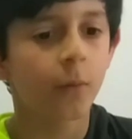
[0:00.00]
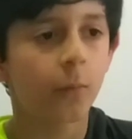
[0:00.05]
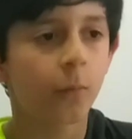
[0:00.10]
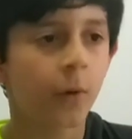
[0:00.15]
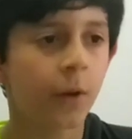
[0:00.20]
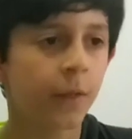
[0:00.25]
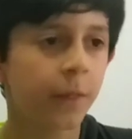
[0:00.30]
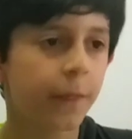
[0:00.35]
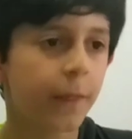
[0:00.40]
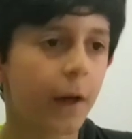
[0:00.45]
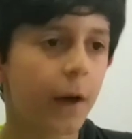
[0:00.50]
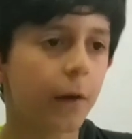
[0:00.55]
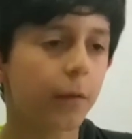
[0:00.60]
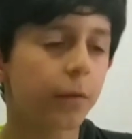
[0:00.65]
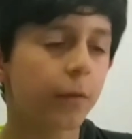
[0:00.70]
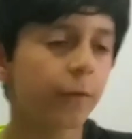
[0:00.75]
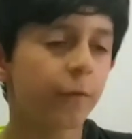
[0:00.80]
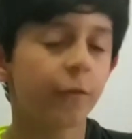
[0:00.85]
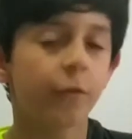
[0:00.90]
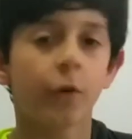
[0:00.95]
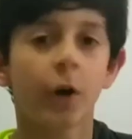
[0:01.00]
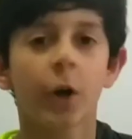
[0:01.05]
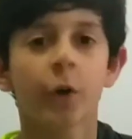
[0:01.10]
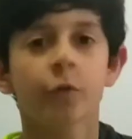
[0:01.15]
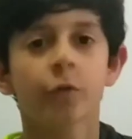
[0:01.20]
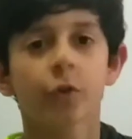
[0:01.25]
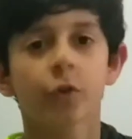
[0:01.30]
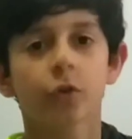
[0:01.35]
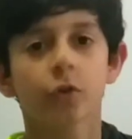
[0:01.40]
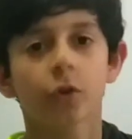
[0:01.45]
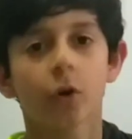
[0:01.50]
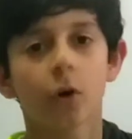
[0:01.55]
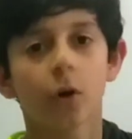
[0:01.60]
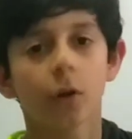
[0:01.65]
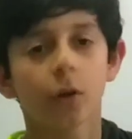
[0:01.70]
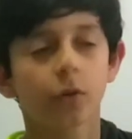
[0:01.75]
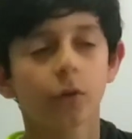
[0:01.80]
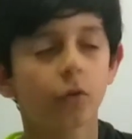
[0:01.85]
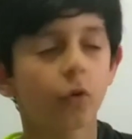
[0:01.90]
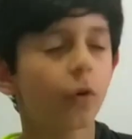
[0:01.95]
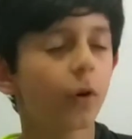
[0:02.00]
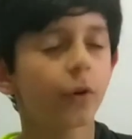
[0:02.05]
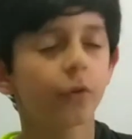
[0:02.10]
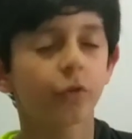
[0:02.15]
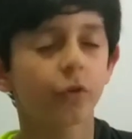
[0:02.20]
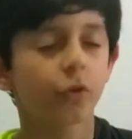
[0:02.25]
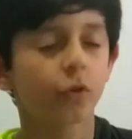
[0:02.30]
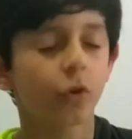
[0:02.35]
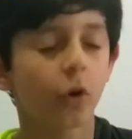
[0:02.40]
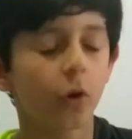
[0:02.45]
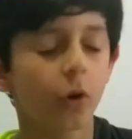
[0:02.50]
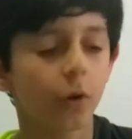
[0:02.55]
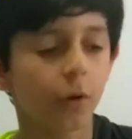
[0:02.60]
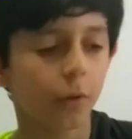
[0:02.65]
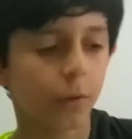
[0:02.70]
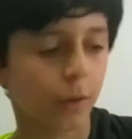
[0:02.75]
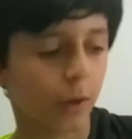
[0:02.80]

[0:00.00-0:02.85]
$200